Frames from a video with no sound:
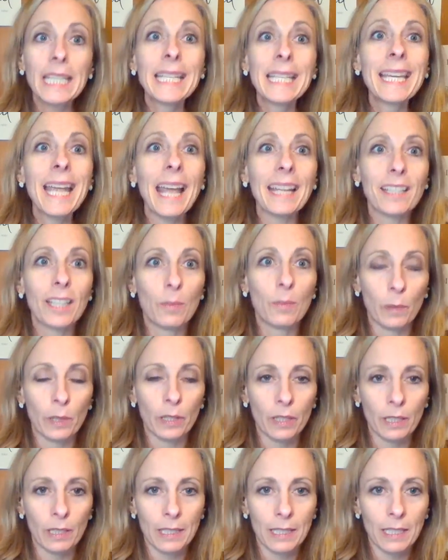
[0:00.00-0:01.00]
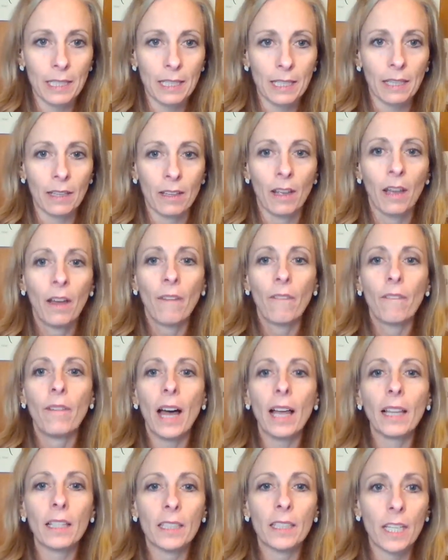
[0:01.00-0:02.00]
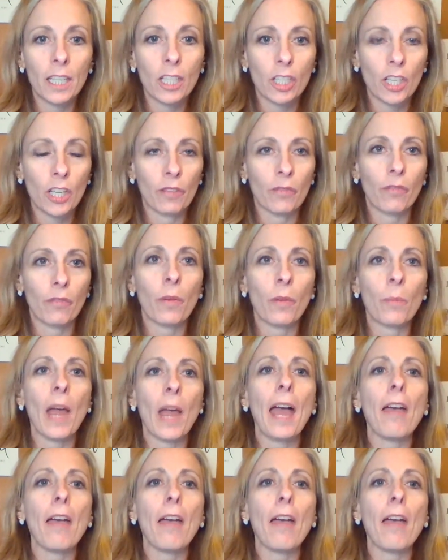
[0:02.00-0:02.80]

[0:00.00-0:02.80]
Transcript: desperately seeking validation from